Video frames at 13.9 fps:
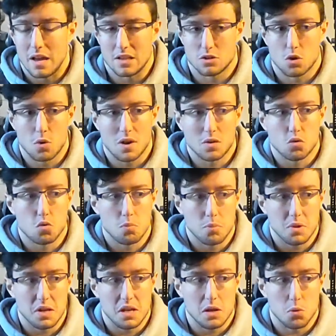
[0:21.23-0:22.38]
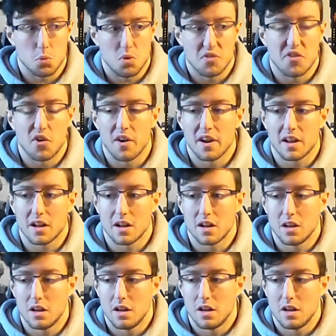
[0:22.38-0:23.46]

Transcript: is going to be referring